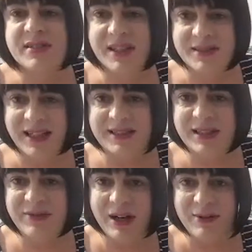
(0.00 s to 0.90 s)
It isn't
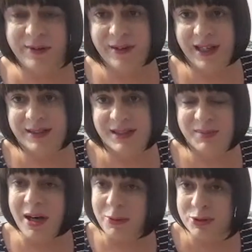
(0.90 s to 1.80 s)
actually railway related,
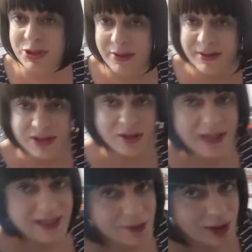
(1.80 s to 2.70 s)
but I will show it to you
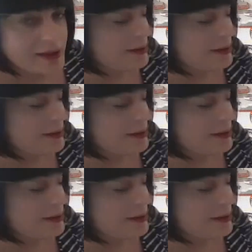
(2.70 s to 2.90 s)
anyway.